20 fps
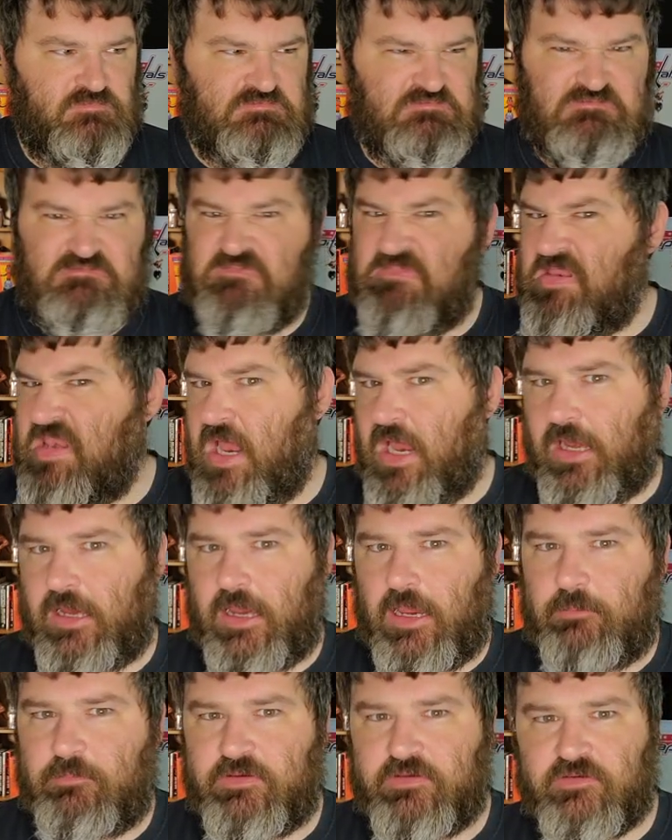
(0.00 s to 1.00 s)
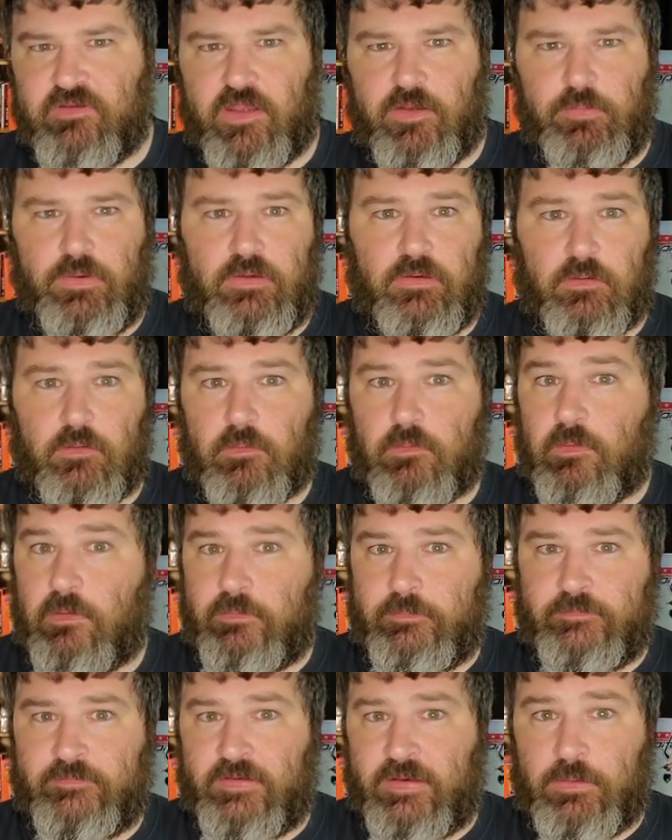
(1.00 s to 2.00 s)
Not Captain Janeway. Don't
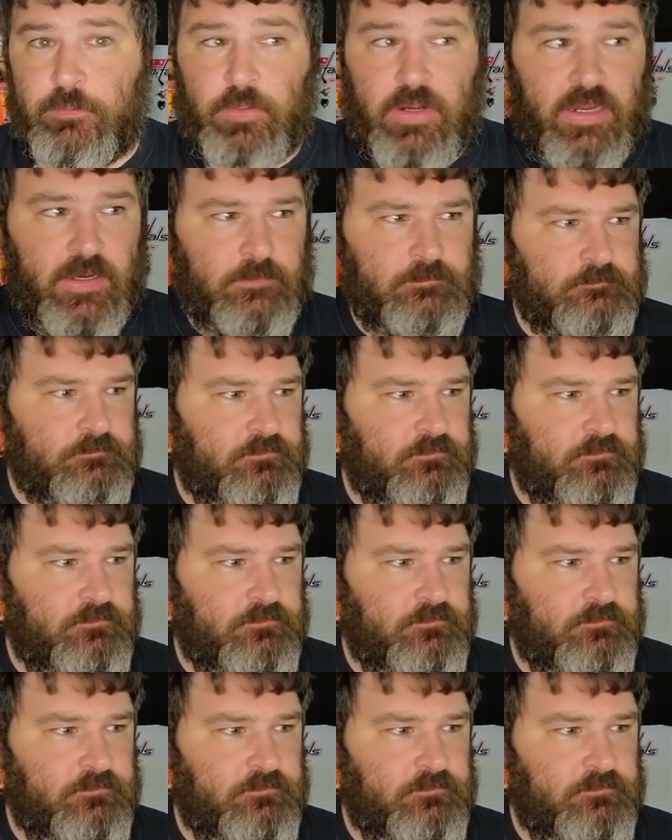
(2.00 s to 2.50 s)
understand why.